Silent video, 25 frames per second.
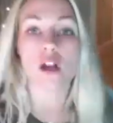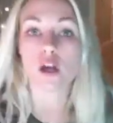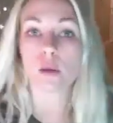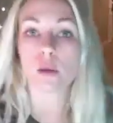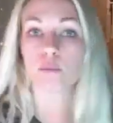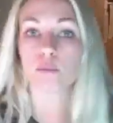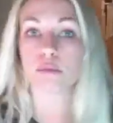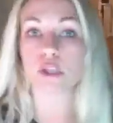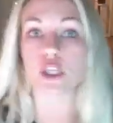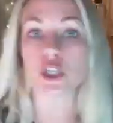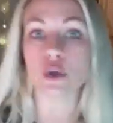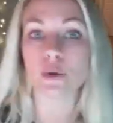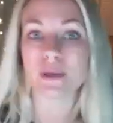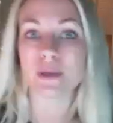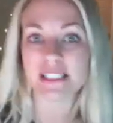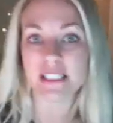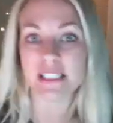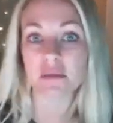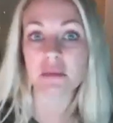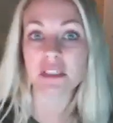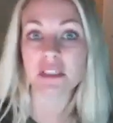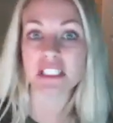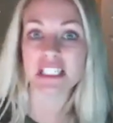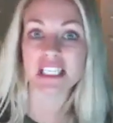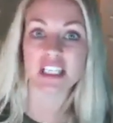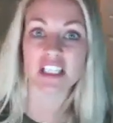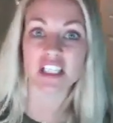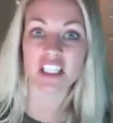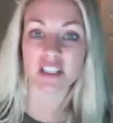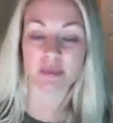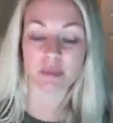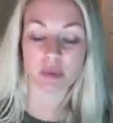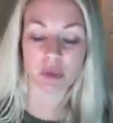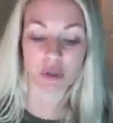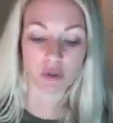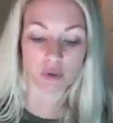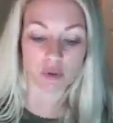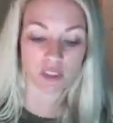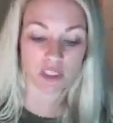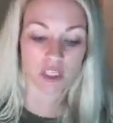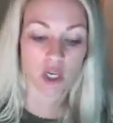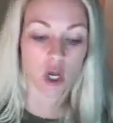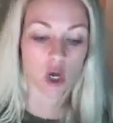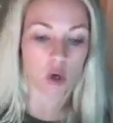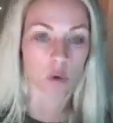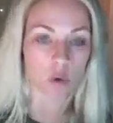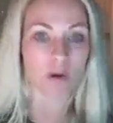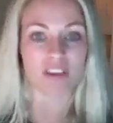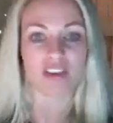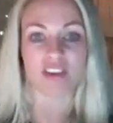it a blue and some teaspoons
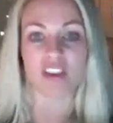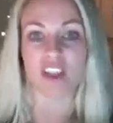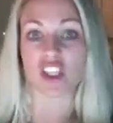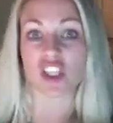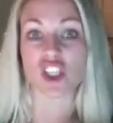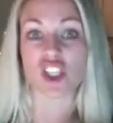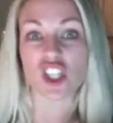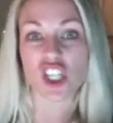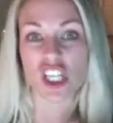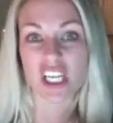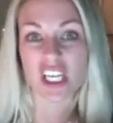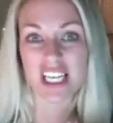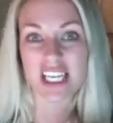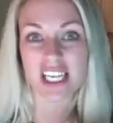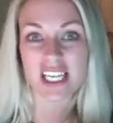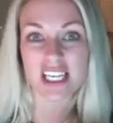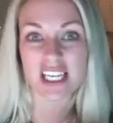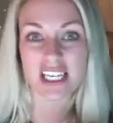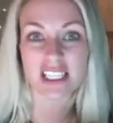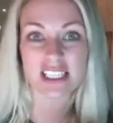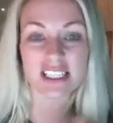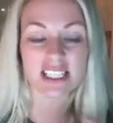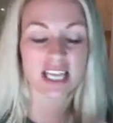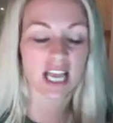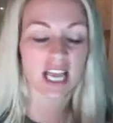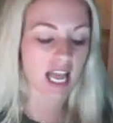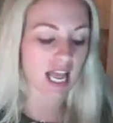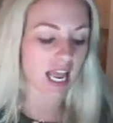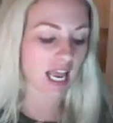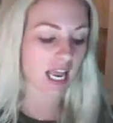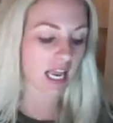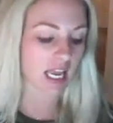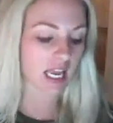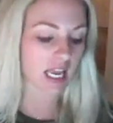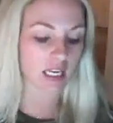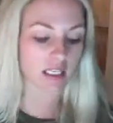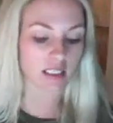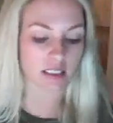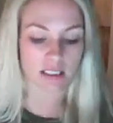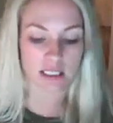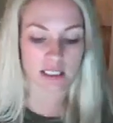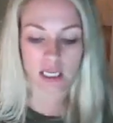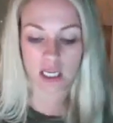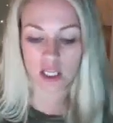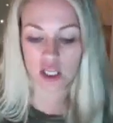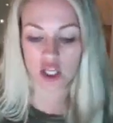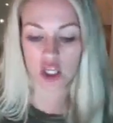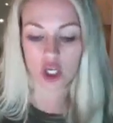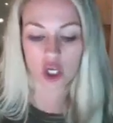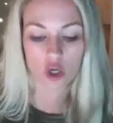with the cheese and
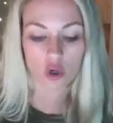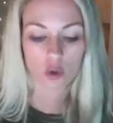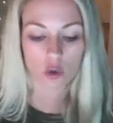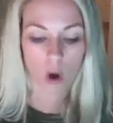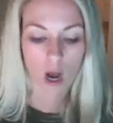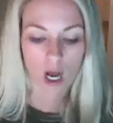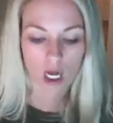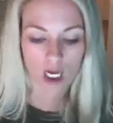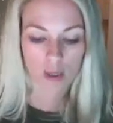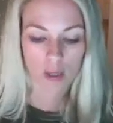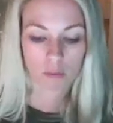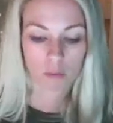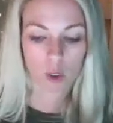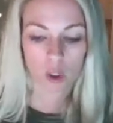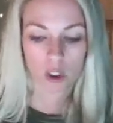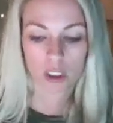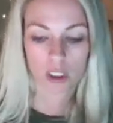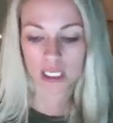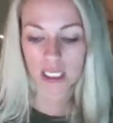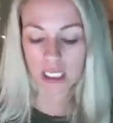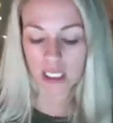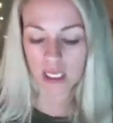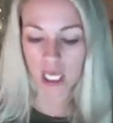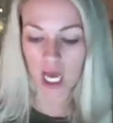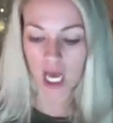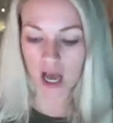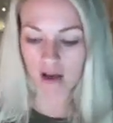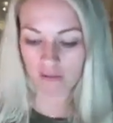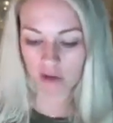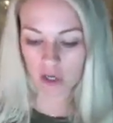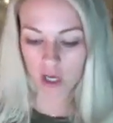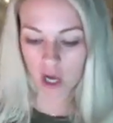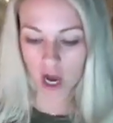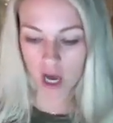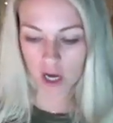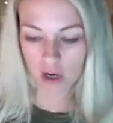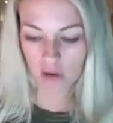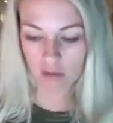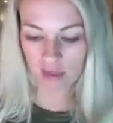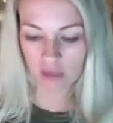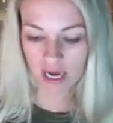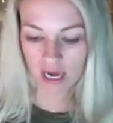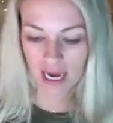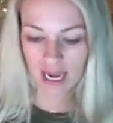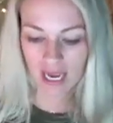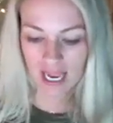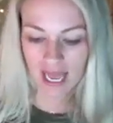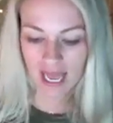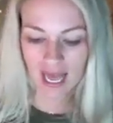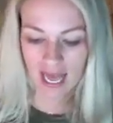the guacamole and the avocado that
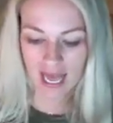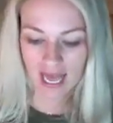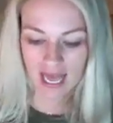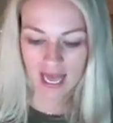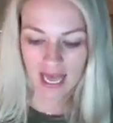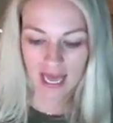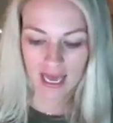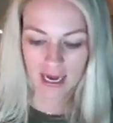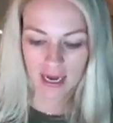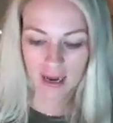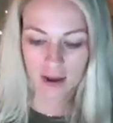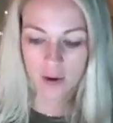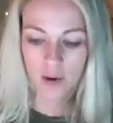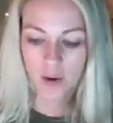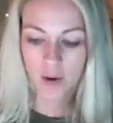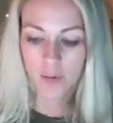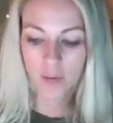I had.